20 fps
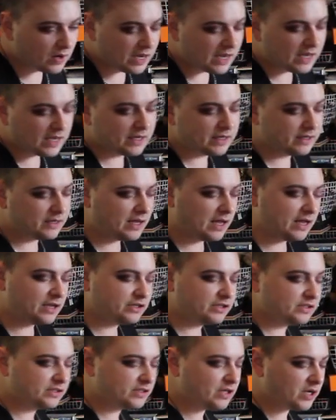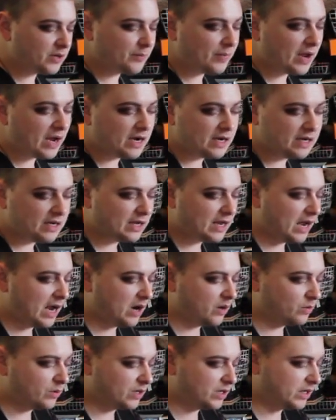ahead and start painting
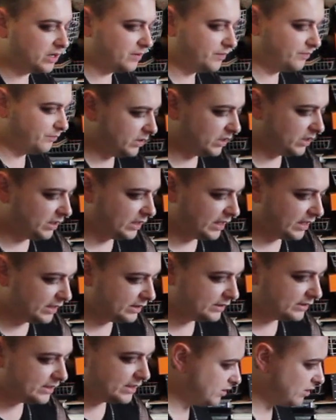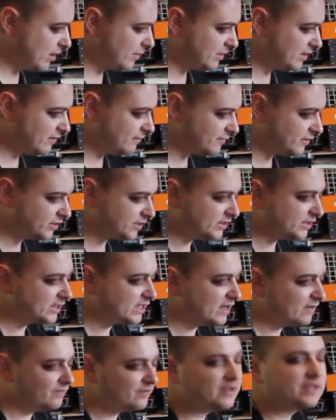our plants. So I'm going to first
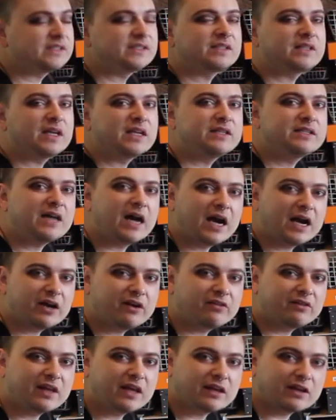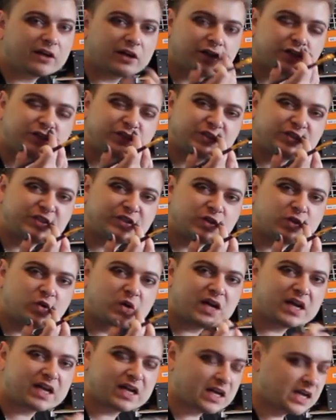give this entire thing just a
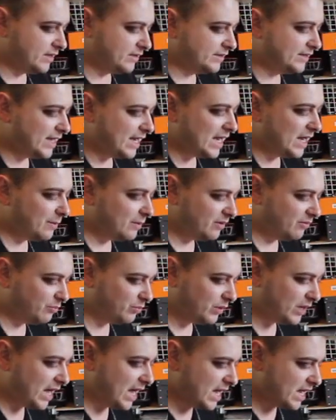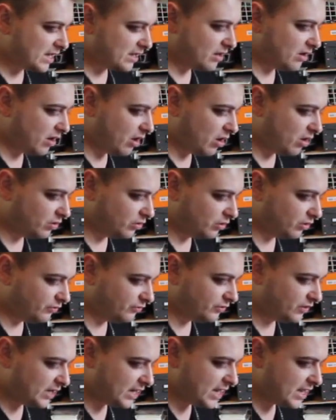quick dab of black all
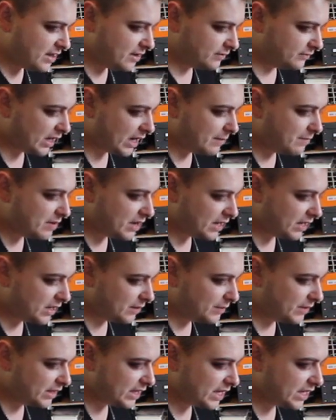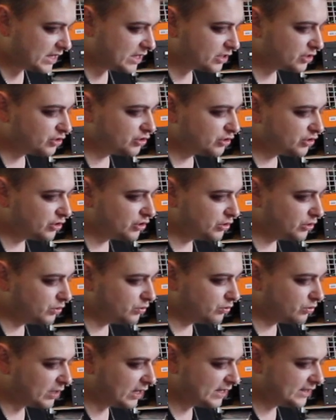over it. I'm not going to be like
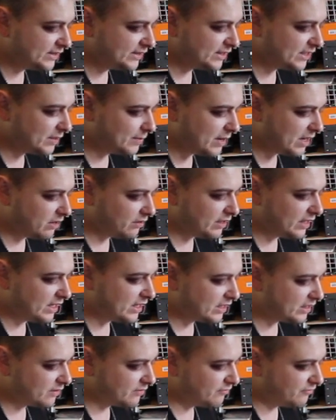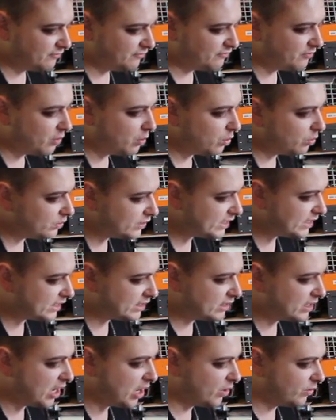too crazy about like fully
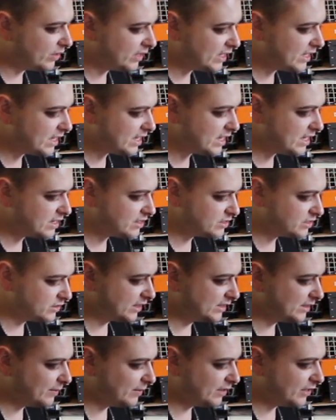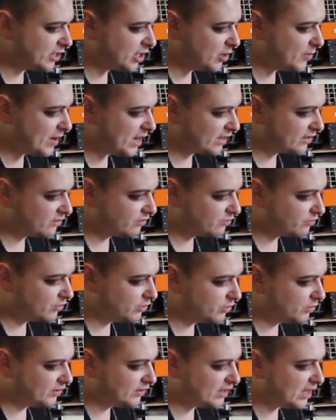coating it because I'm going to go back
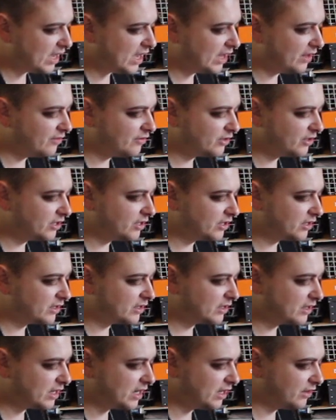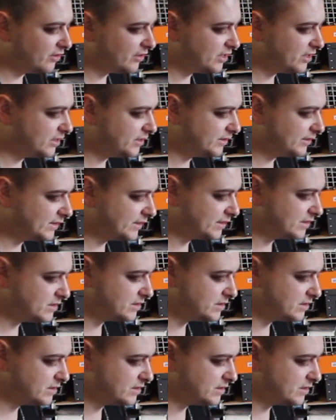through with other colors.